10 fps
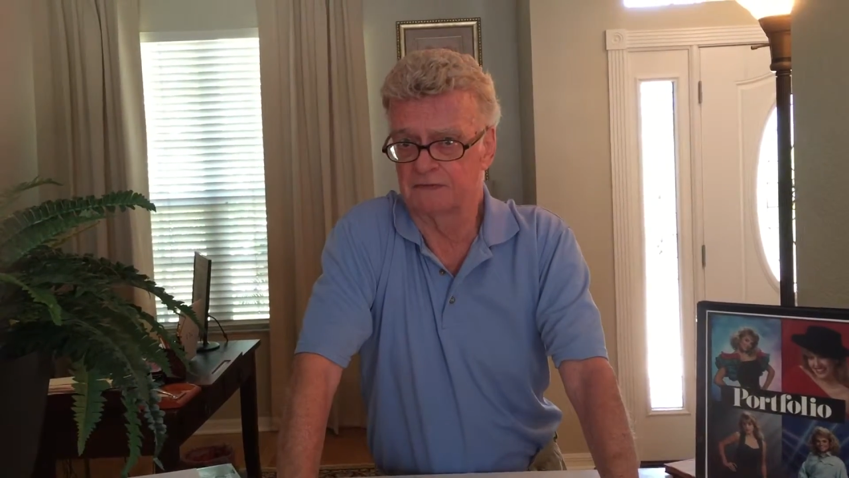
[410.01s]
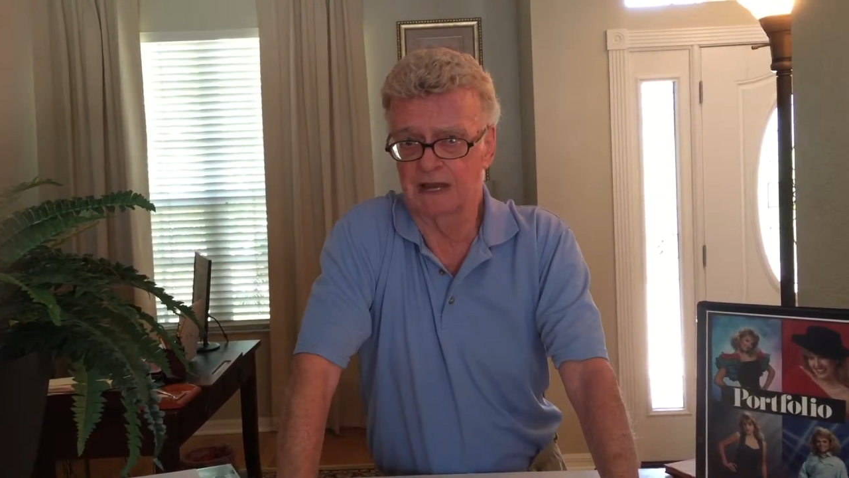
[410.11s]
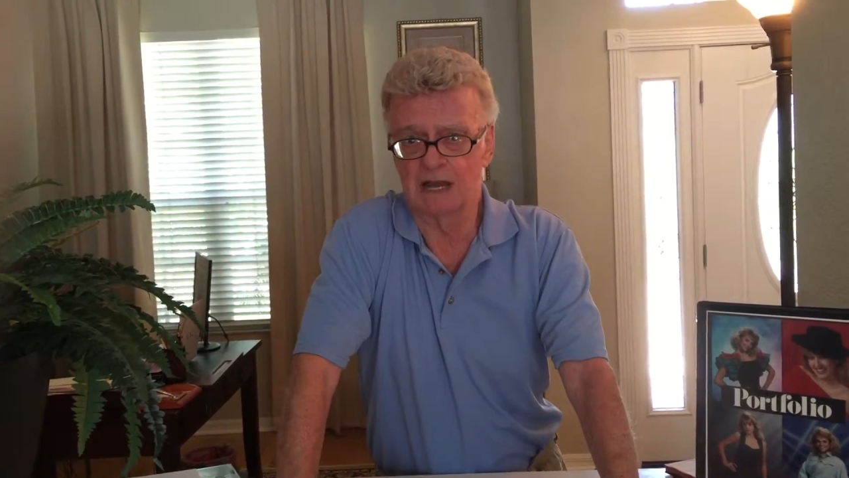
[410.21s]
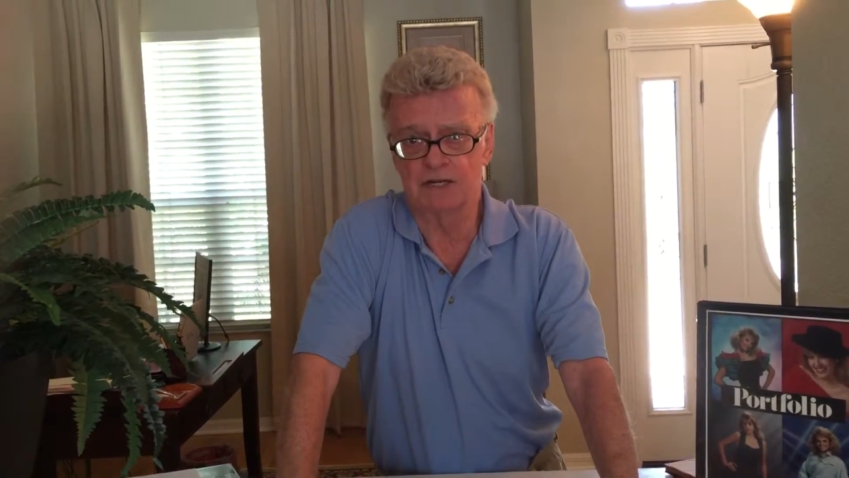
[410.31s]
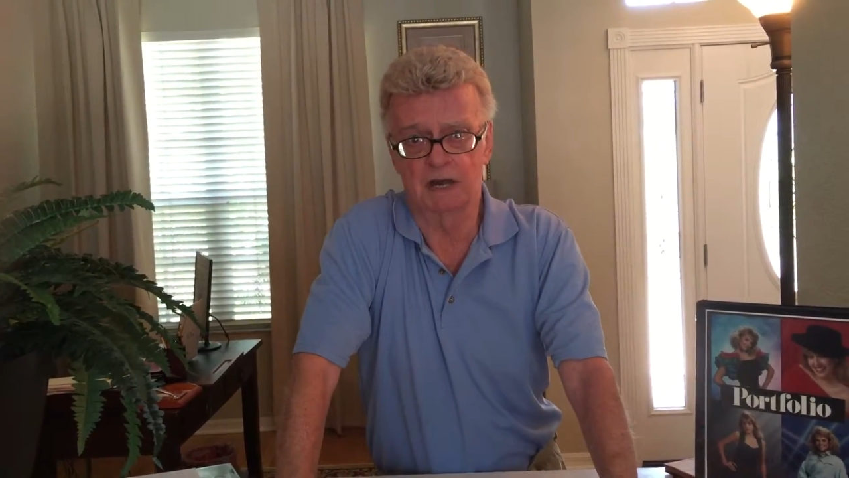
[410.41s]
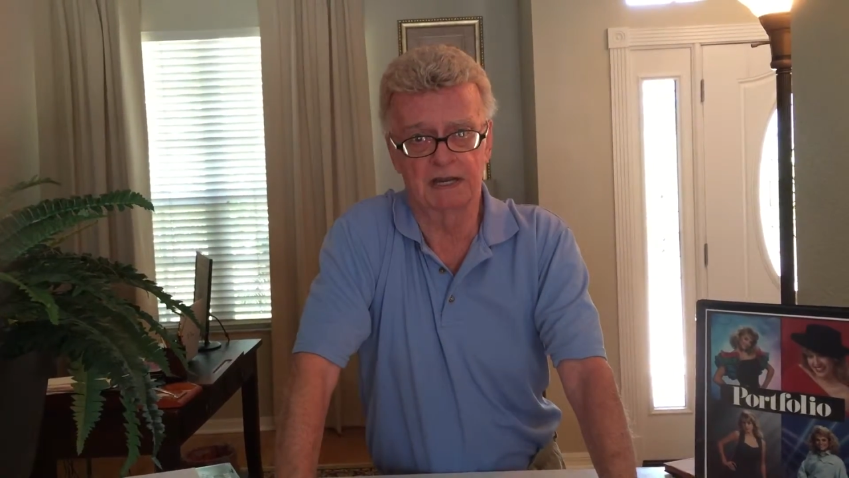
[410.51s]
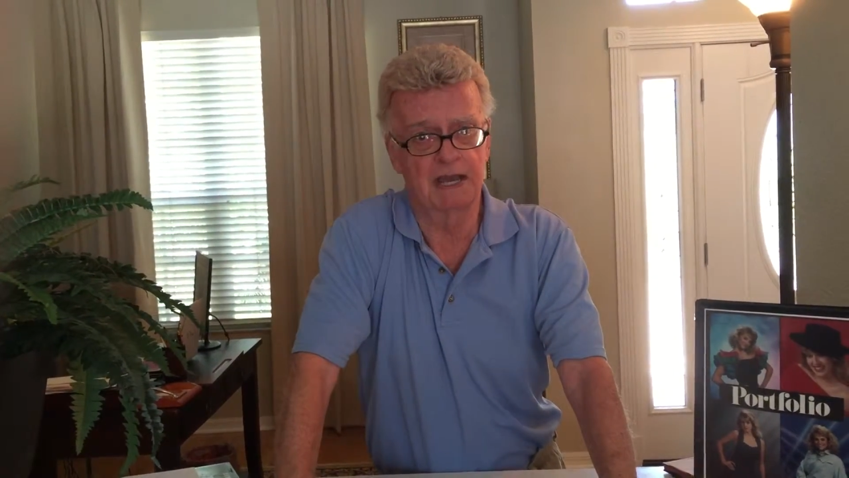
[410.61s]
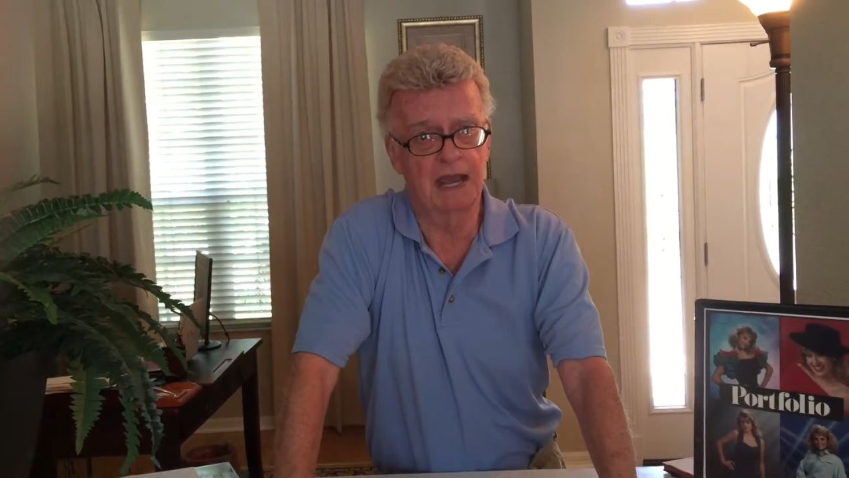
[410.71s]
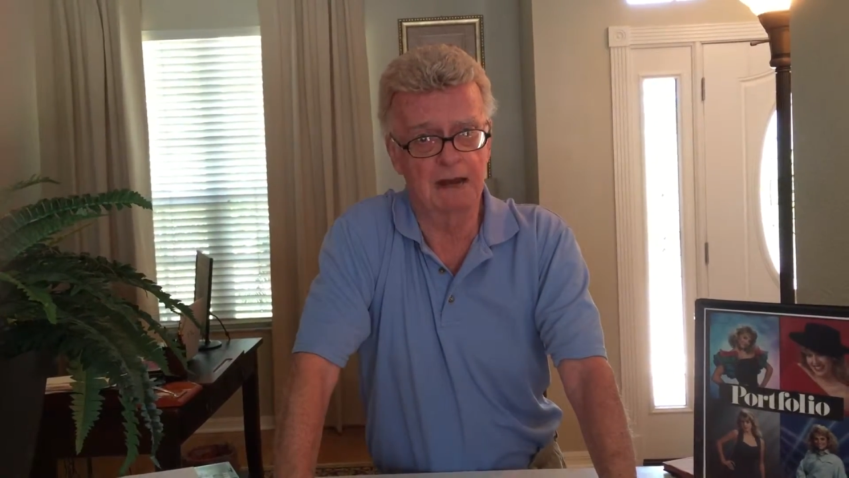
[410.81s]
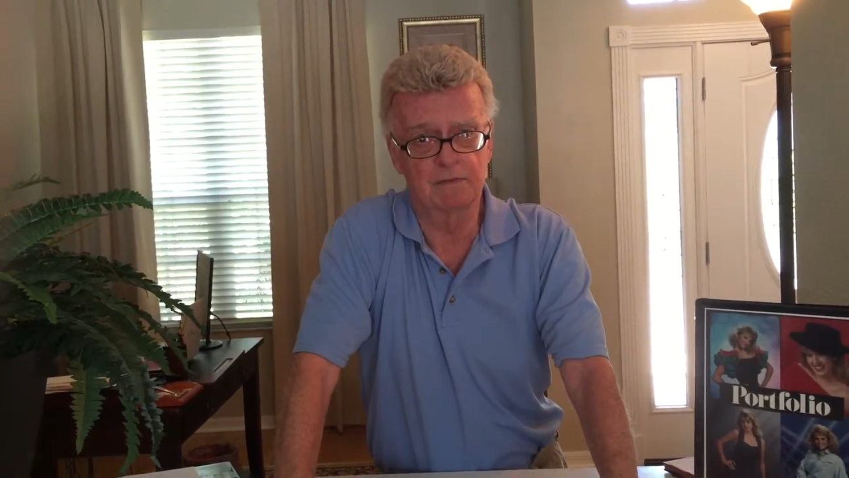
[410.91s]
flash on
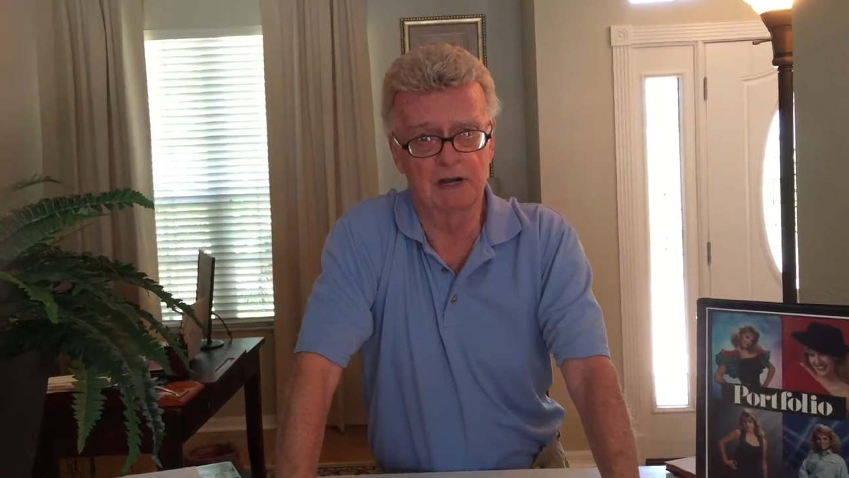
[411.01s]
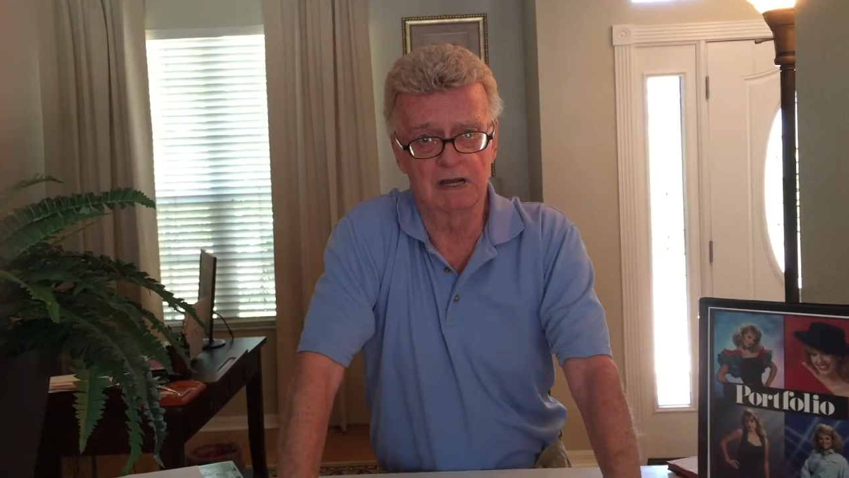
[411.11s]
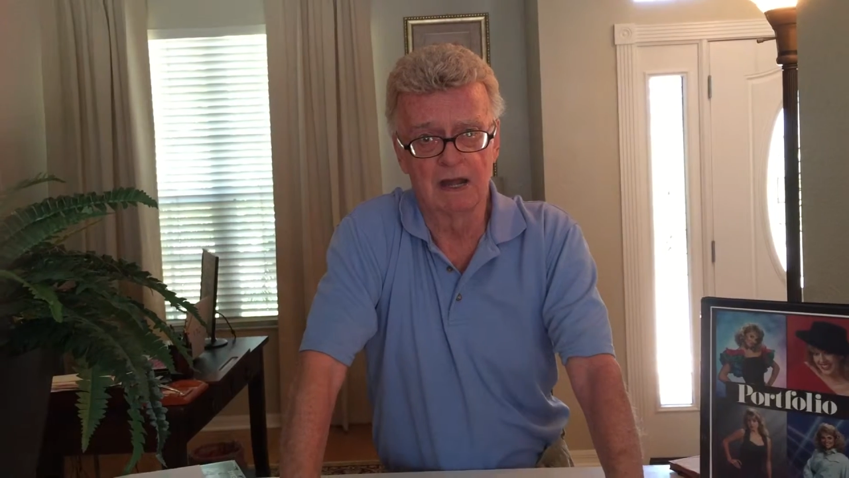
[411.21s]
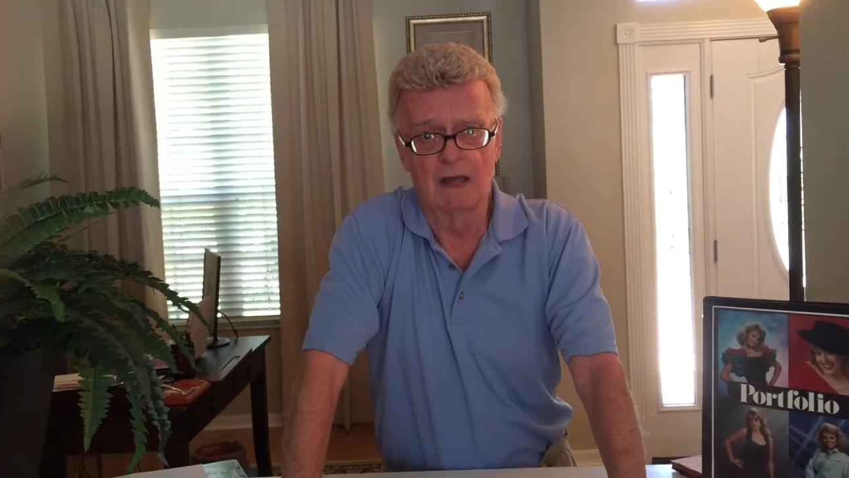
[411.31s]
camera,